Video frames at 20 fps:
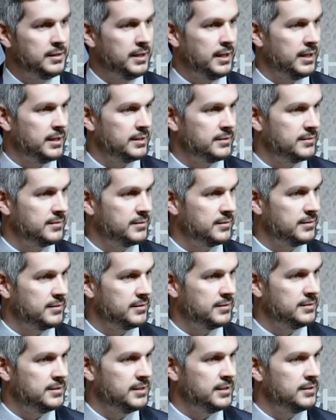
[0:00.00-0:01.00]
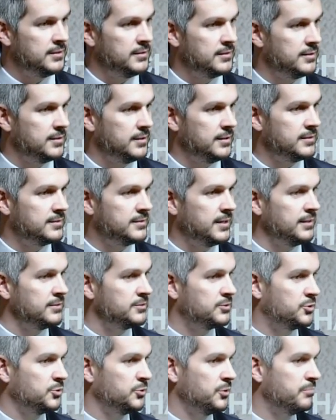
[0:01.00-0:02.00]
that didn't
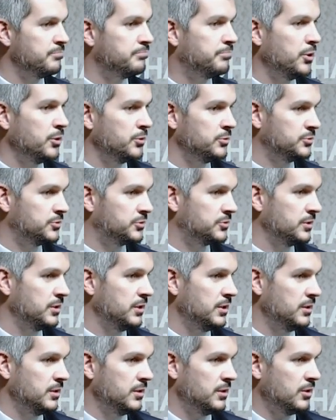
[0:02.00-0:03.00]
intend to impose